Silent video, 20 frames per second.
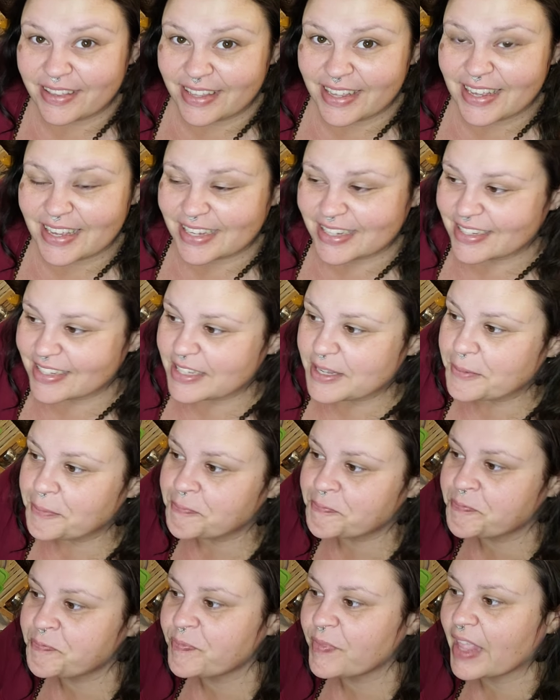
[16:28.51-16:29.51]
these
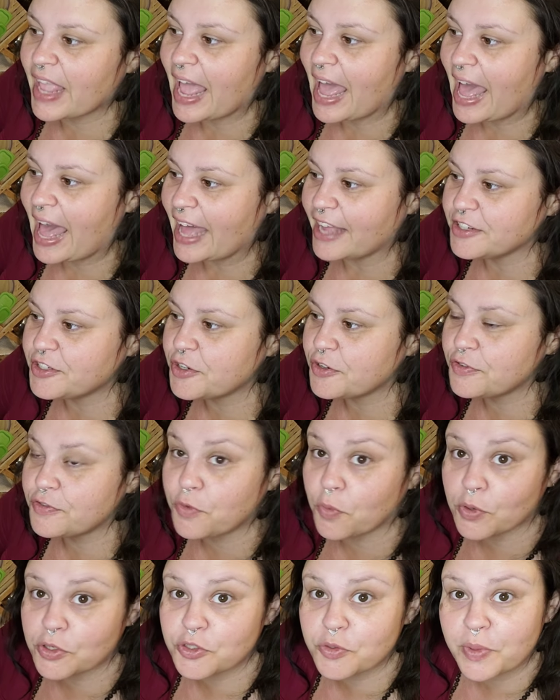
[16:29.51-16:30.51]
at
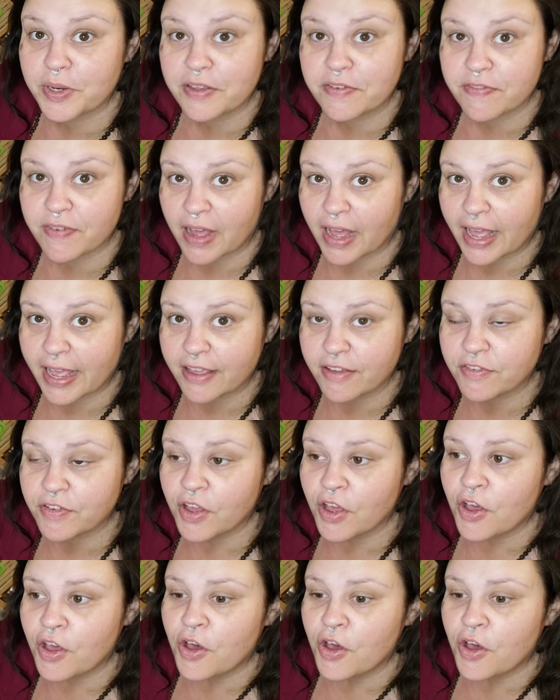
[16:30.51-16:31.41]
425